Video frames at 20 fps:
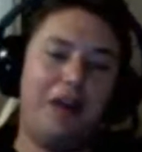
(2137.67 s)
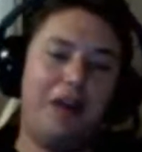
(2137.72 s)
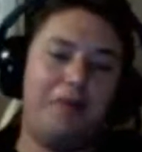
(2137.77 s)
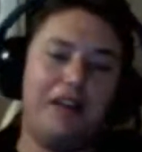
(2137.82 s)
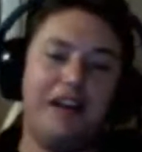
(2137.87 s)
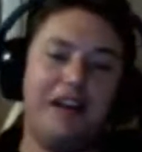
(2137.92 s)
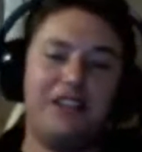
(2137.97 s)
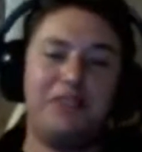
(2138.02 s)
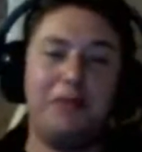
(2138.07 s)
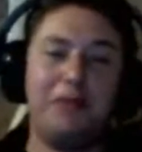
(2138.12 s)
I don't
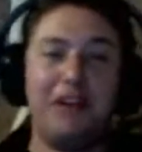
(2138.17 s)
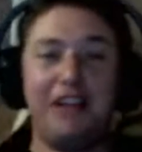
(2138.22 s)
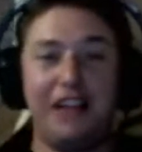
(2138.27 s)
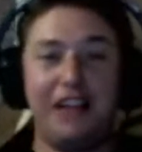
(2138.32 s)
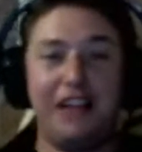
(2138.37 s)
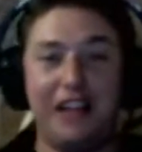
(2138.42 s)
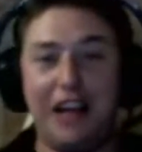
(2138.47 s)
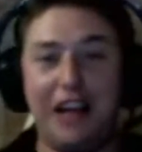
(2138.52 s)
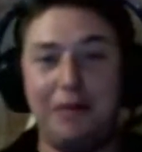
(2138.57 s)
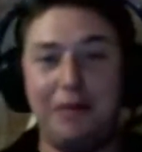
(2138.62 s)
know. Maybe
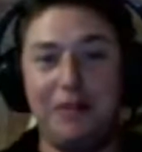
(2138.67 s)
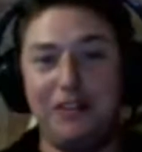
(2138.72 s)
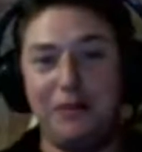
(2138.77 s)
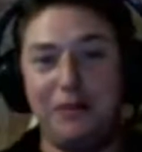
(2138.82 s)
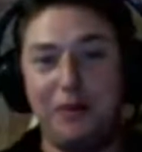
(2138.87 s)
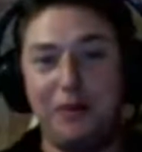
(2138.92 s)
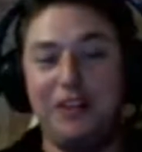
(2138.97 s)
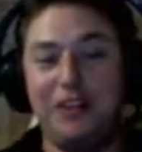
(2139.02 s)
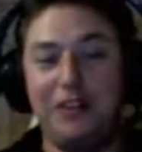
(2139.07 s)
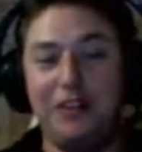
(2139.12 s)
us being
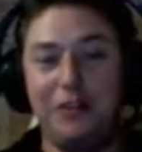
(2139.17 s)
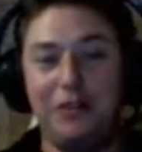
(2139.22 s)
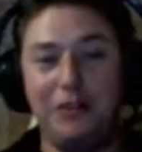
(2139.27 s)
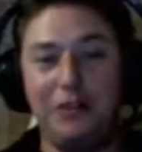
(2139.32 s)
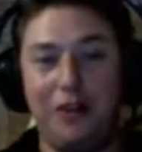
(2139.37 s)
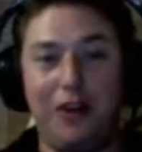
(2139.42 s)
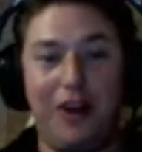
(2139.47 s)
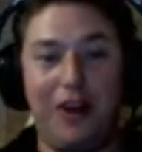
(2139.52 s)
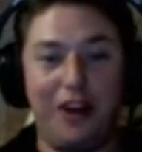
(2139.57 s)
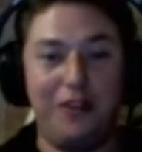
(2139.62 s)
gamers, we
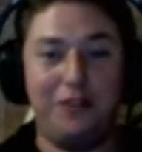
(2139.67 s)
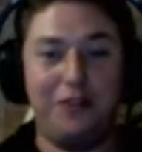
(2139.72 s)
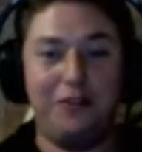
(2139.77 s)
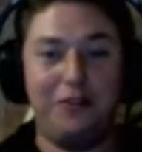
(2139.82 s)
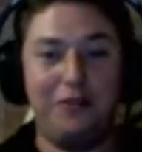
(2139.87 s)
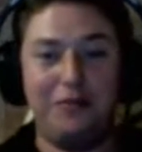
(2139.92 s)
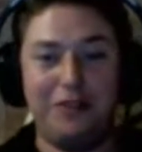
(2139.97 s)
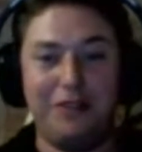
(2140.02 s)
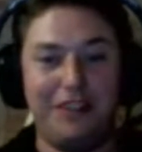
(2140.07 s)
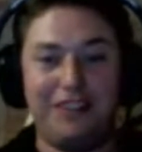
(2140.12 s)
do.
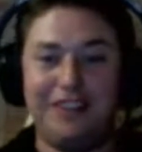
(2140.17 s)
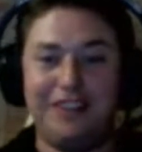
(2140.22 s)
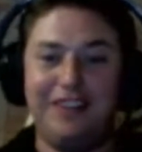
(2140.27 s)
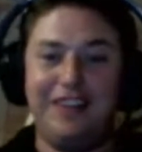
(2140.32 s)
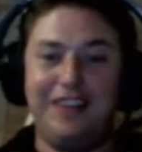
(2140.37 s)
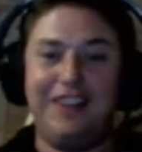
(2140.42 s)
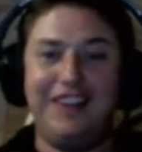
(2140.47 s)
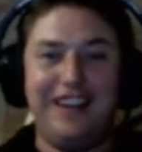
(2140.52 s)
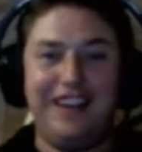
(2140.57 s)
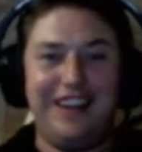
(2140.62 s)
I do. But